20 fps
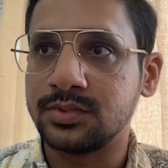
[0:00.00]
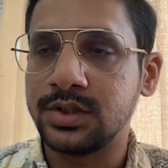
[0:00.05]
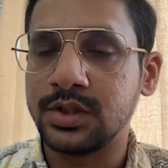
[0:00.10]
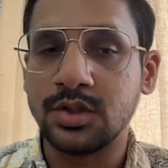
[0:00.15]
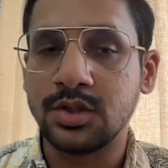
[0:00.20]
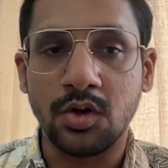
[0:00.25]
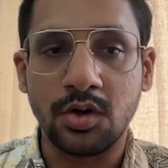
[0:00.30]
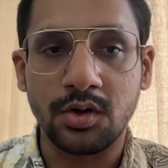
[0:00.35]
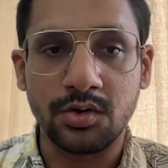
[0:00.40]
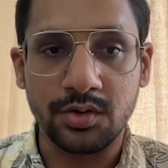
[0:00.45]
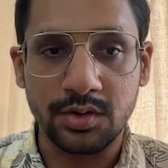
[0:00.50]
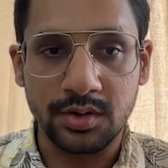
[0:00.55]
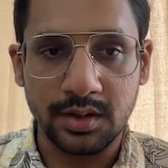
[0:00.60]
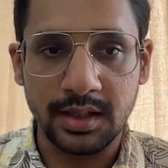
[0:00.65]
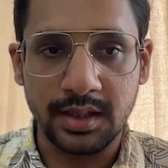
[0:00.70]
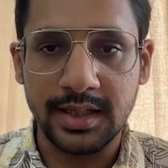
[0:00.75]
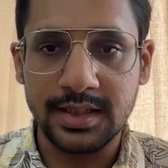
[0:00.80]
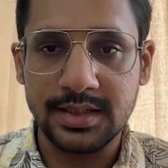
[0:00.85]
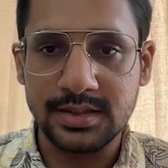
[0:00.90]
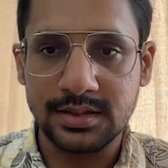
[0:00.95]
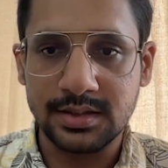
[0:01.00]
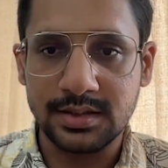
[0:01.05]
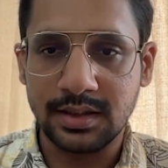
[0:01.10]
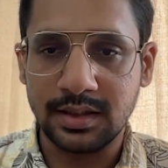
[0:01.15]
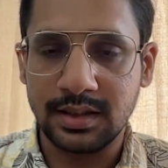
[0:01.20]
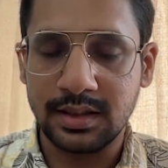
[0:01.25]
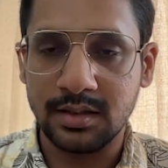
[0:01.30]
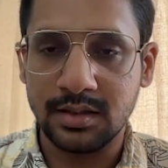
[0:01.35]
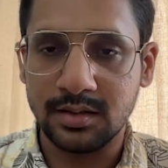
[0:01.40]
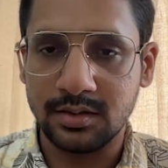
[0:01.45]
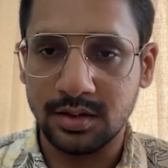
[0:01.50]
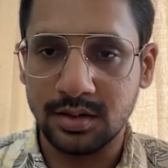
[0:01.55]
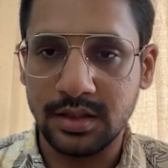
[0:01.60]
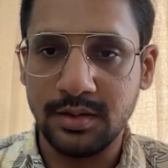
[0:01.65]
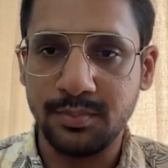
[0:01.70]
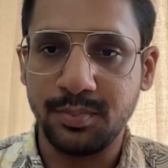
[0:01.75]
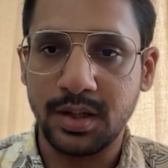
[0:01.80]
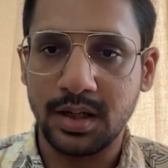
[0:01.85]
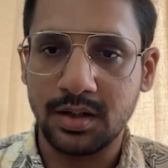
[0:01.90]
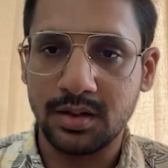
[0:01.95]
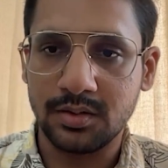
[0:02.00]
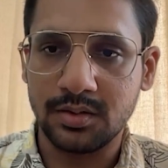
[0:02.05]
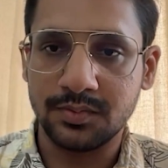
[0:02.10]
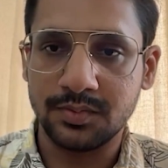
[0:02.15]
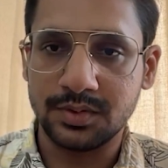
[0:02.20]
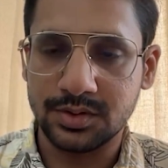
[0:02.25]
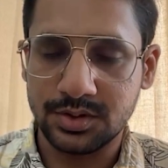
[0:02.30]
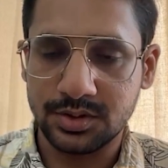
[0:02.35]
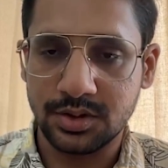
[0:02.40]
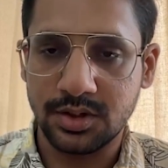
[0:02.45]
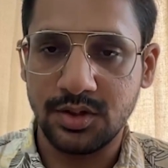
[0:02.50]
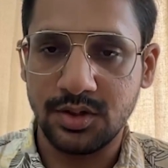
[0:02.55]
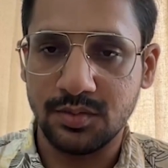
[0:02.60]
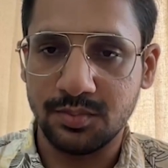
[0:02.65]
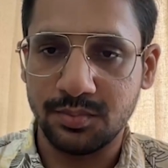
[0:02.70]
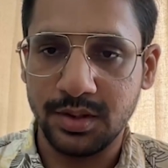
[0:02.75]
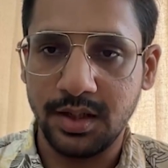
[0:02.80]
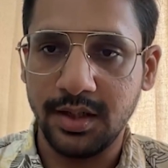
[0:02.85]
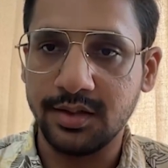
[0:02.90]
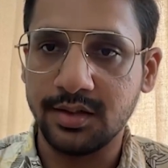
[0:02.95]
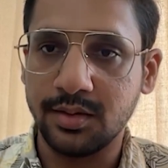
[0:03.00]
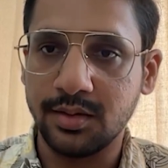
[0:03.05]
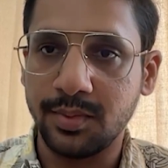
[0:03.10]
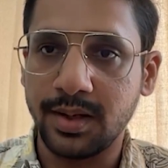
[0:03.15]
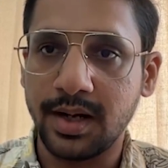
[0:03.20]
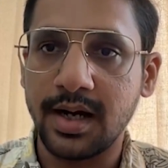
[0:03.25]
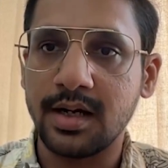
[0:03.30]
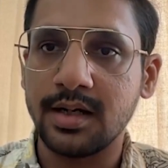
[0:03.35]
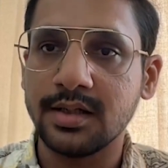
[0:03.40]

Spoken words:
did not realize in the early part of the journey of building the brand